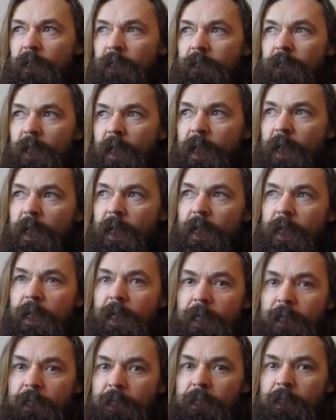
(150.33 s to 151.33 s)

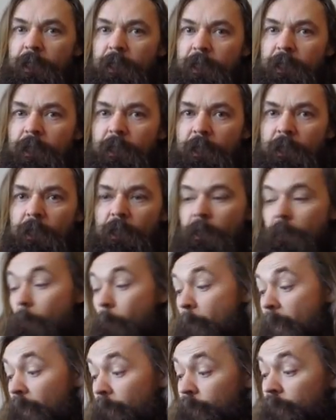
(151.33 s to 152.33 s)
then
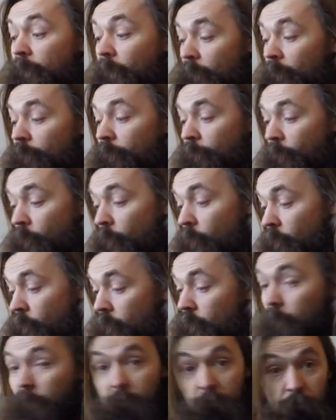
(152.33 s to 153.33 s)
maybe go
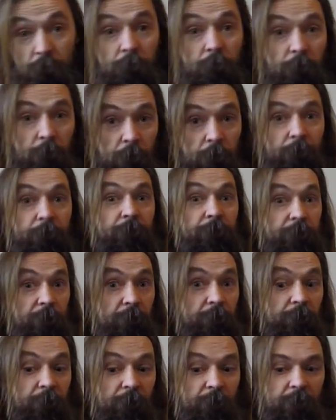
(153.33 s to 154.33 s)
for the
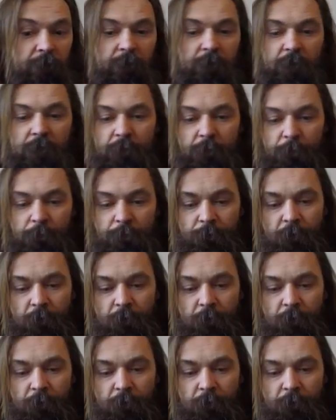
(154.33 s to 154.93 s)
230s.